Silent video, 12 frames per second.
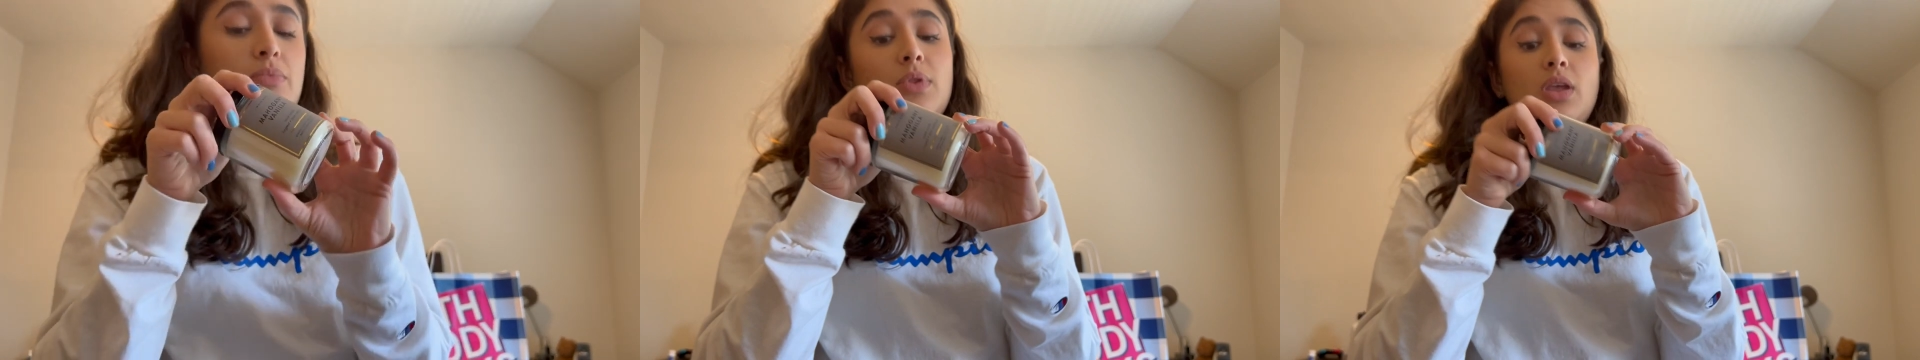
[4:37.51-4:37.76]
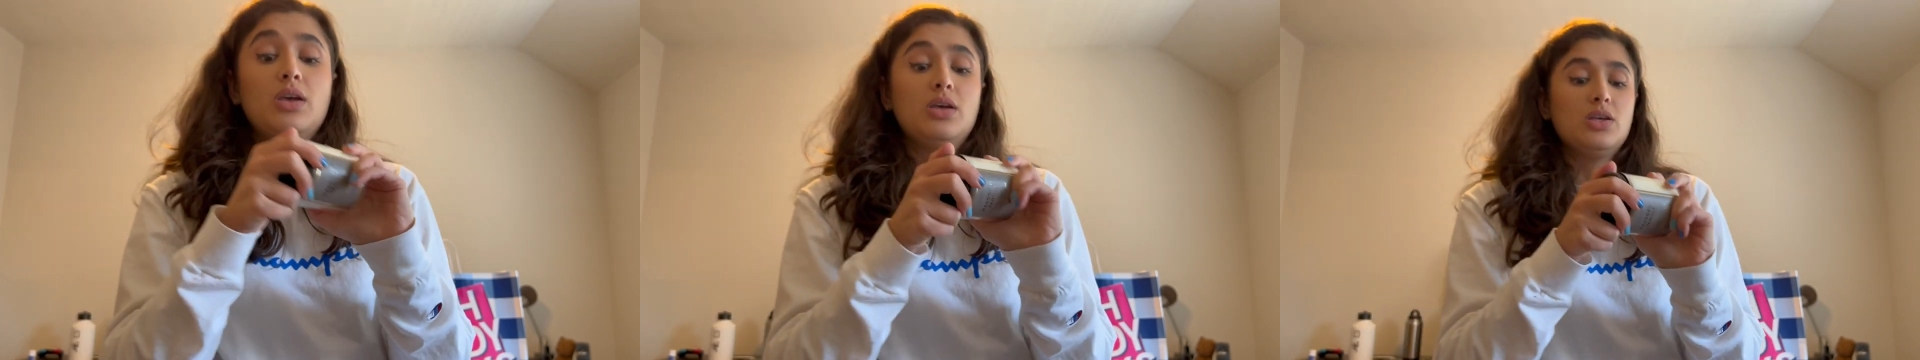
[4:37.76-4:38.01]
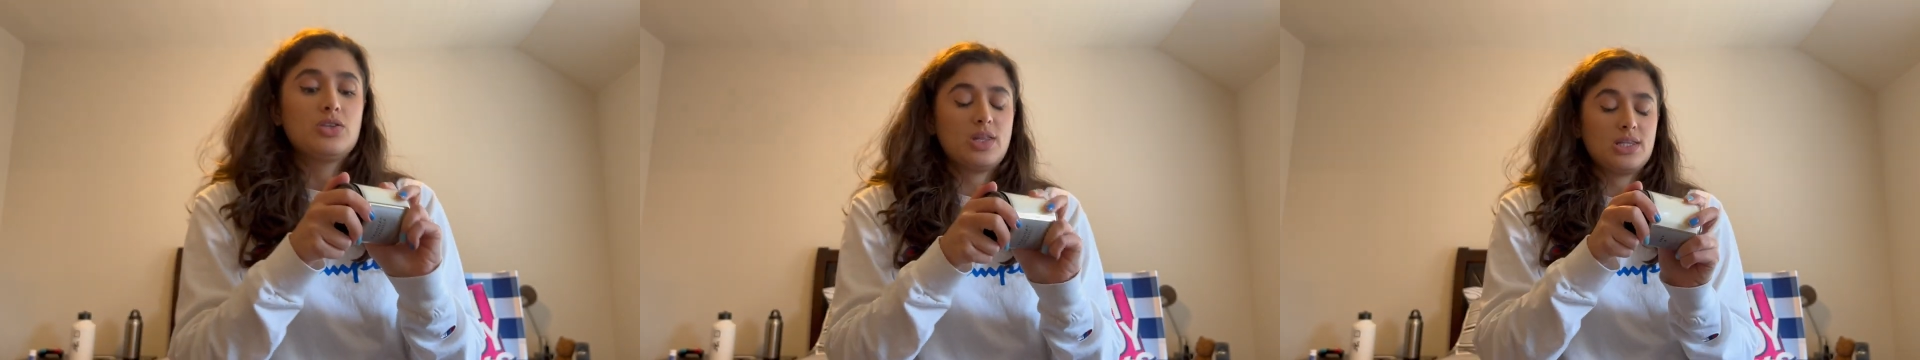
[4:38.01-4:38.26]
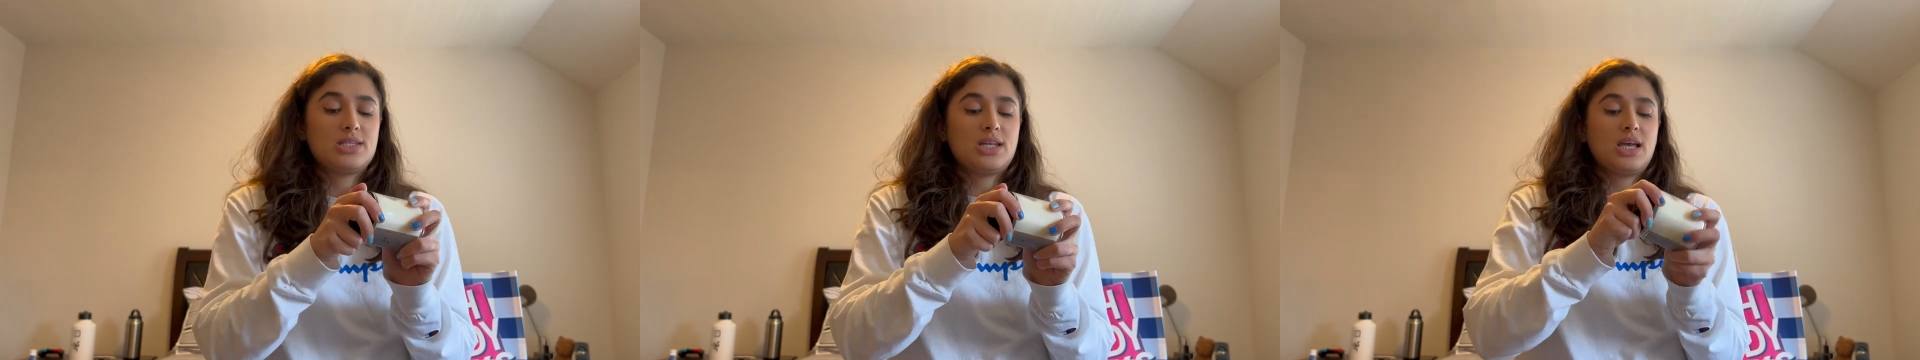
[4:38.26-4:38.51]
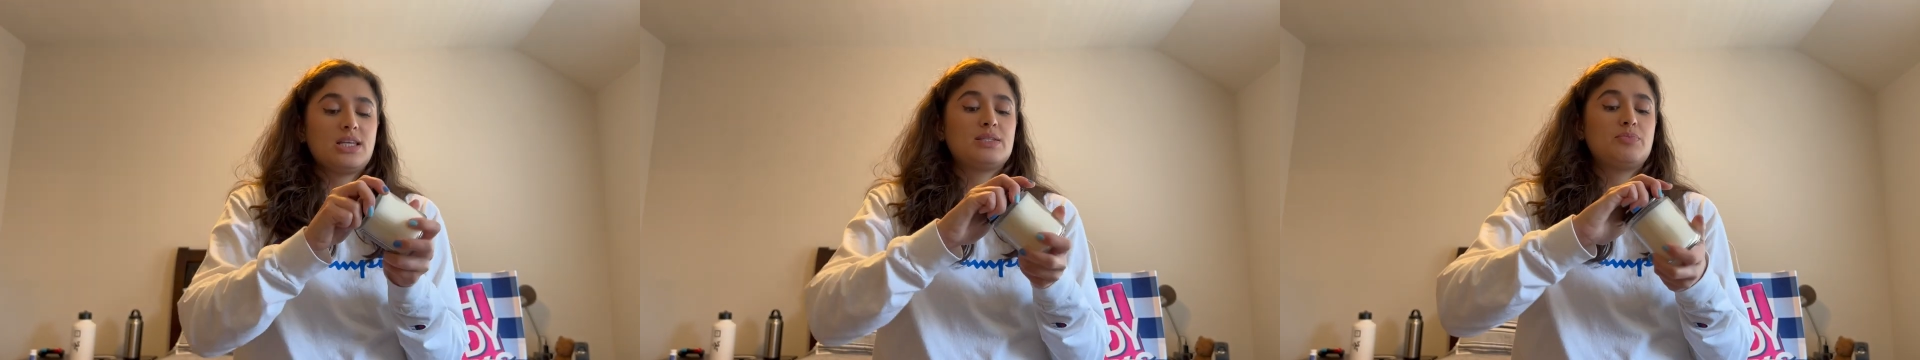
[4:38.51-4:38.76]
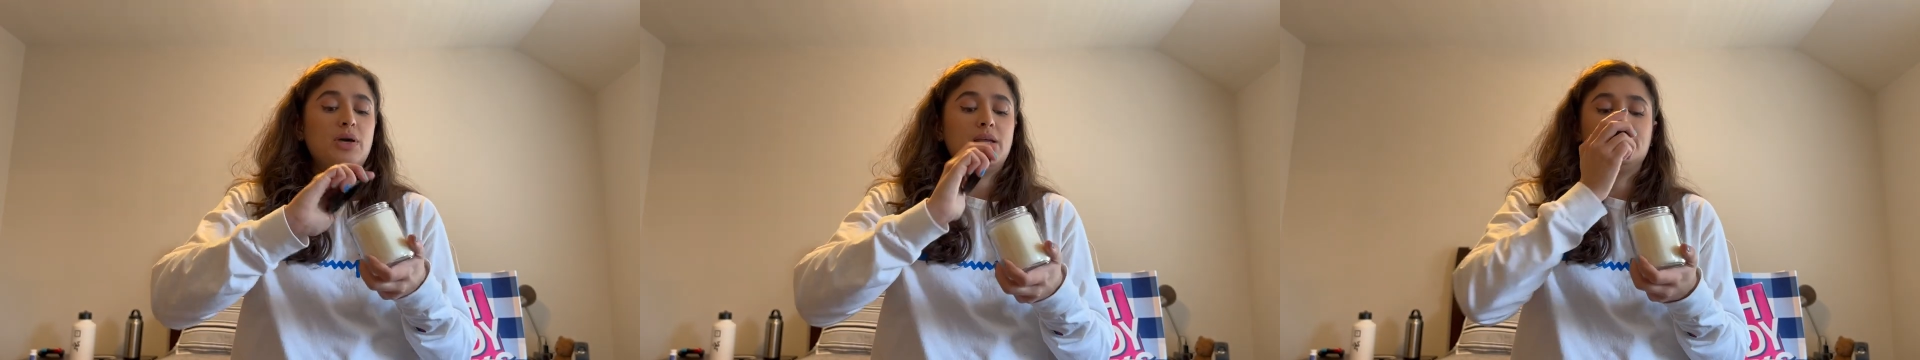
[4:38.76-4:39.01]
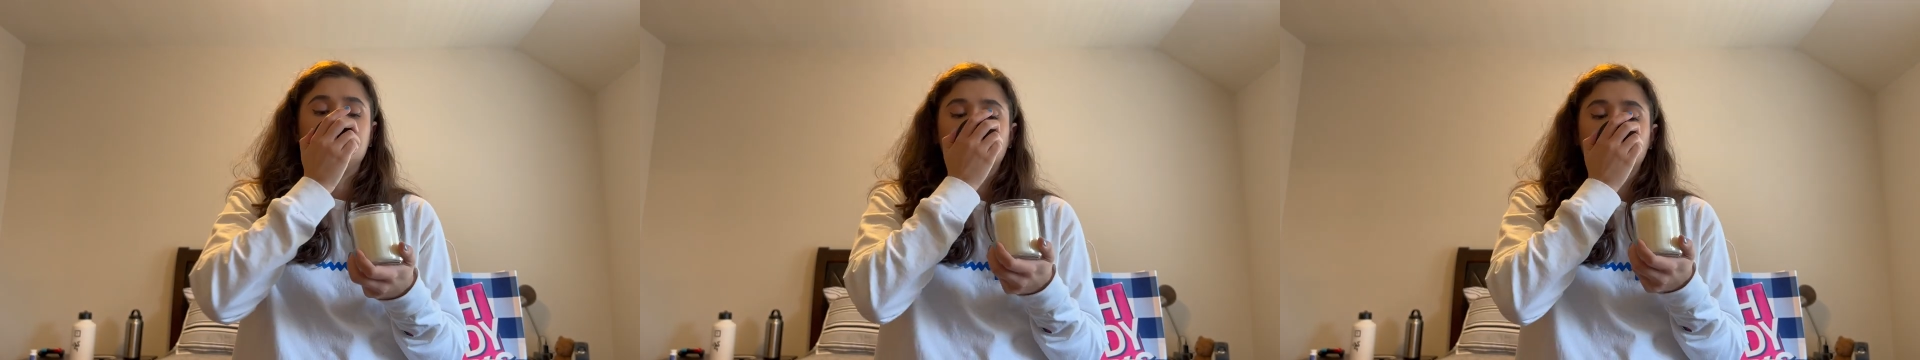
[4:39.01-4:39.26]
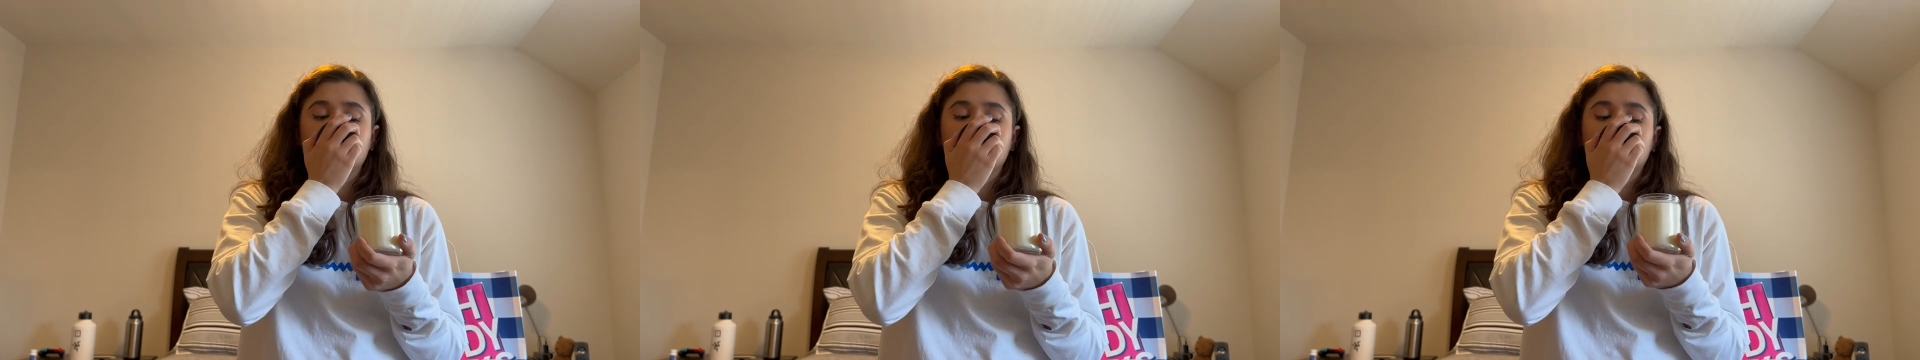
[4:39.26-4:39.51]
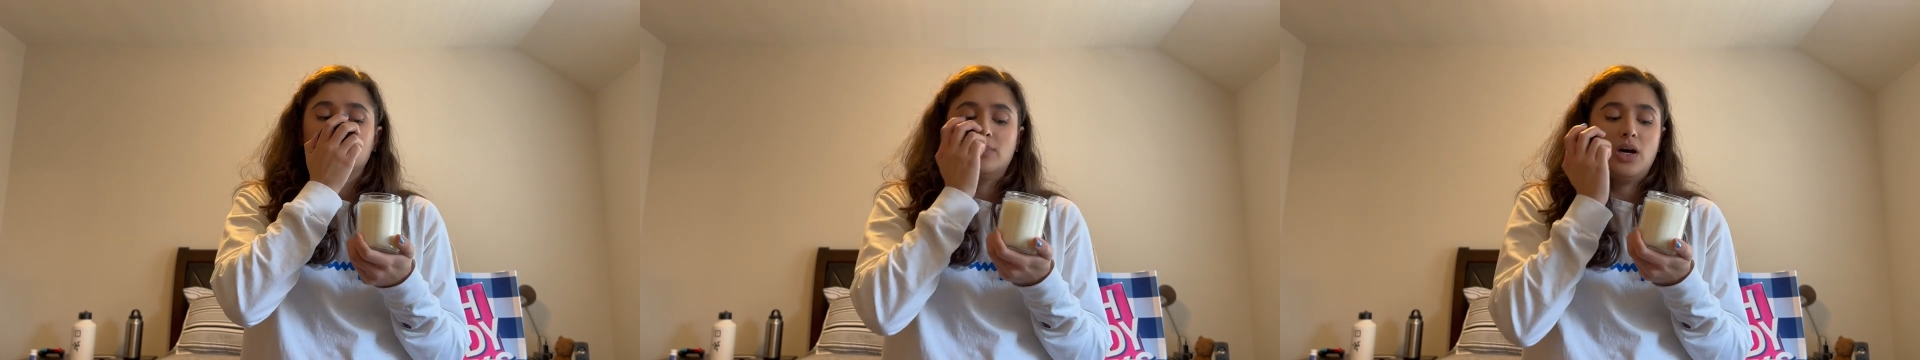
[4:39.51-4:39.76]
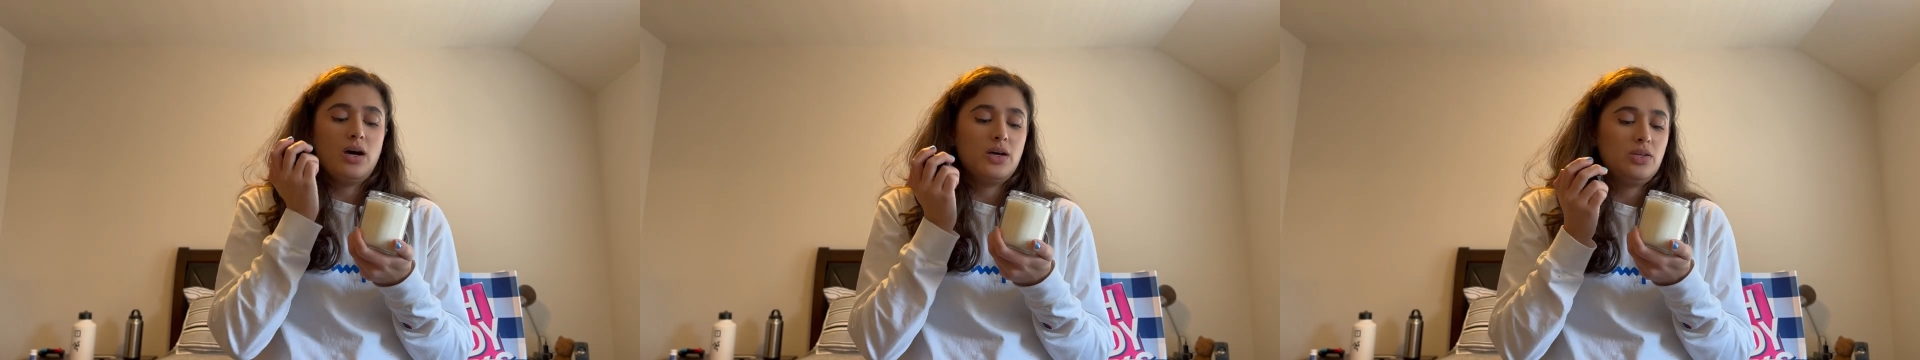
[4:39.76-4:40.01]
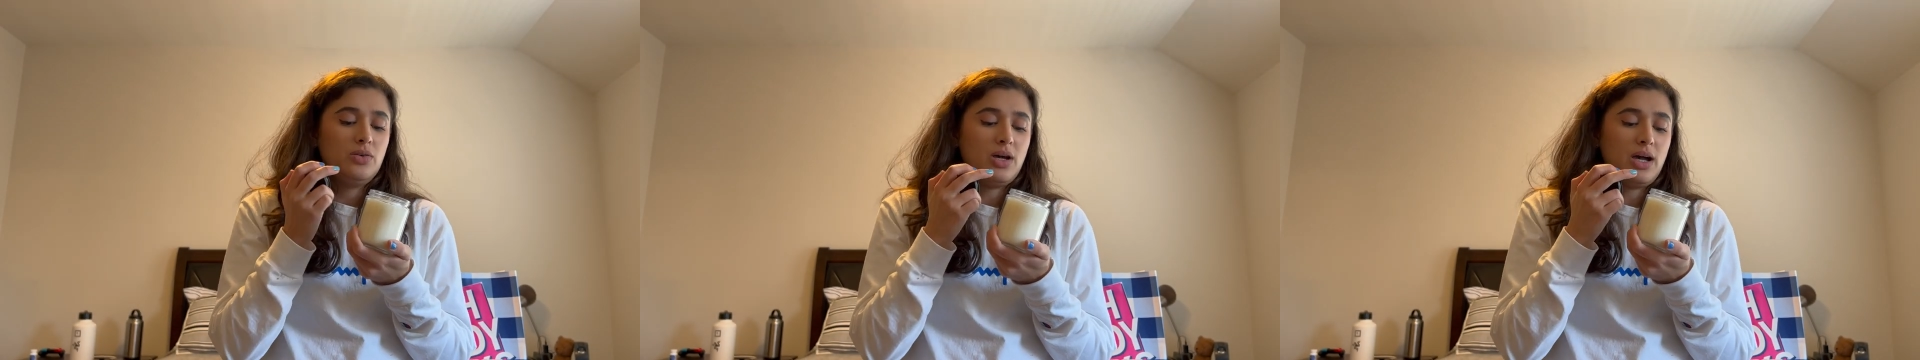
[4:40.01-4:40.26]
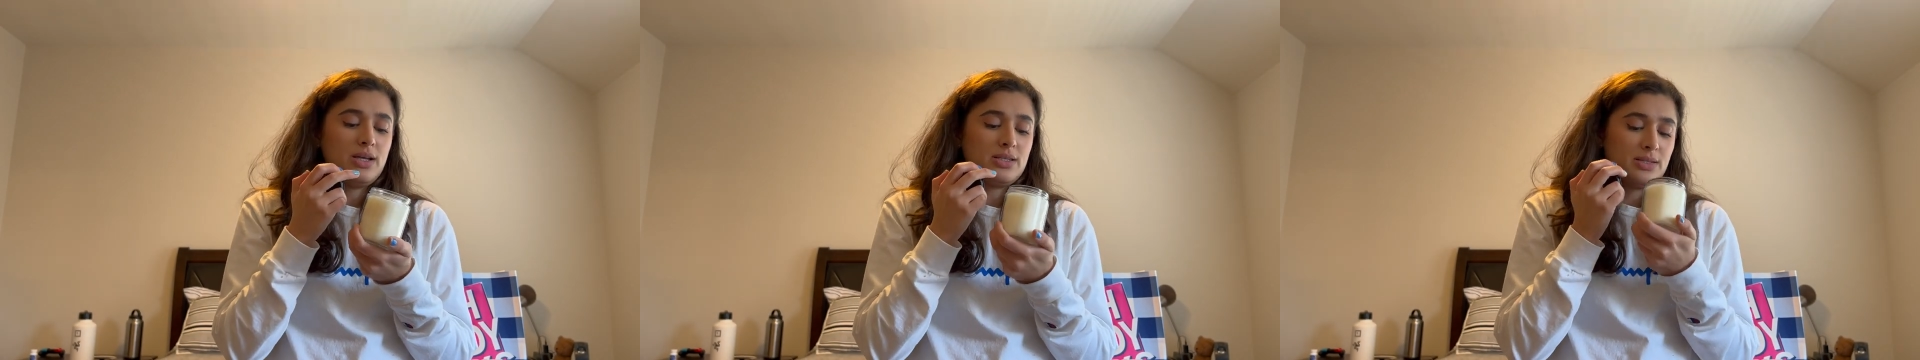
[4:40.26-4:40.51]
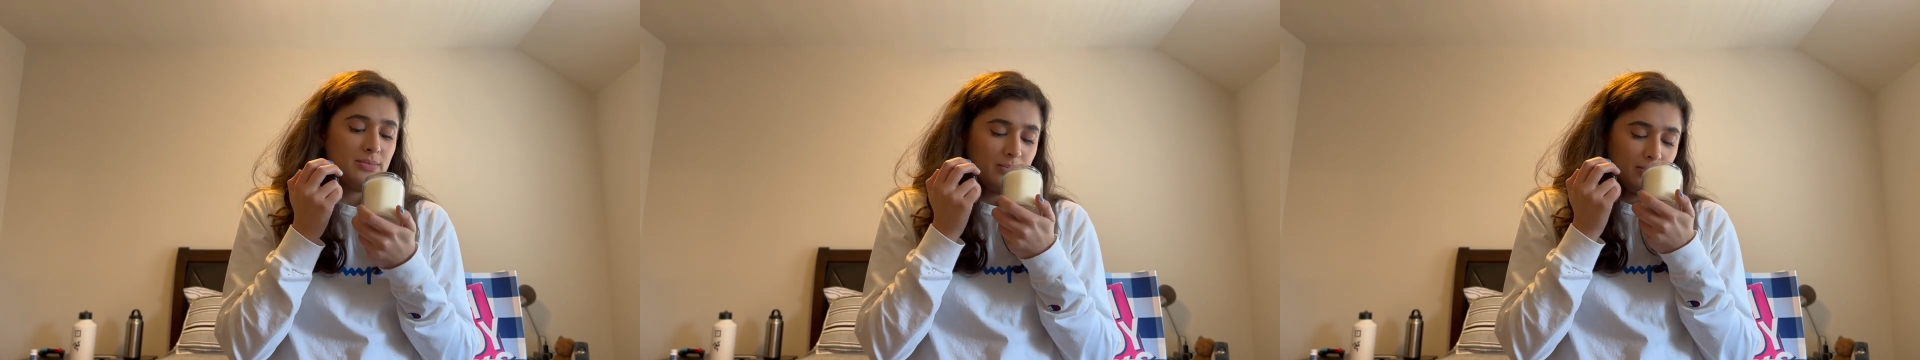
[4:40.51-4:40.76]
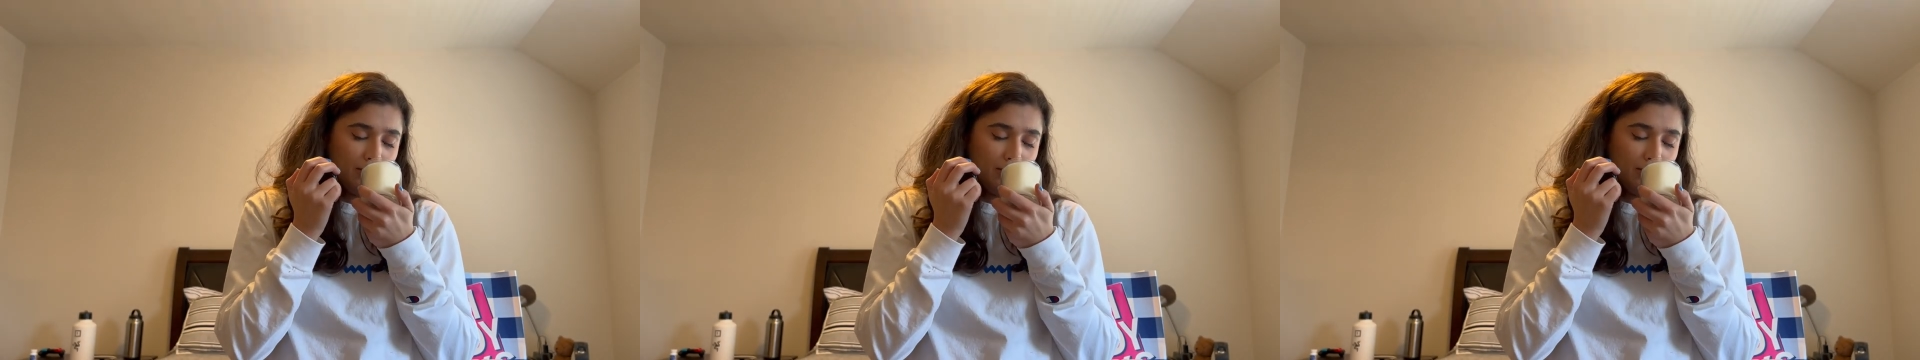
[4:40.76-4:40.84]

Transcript: So that's nice, but oh, you guys,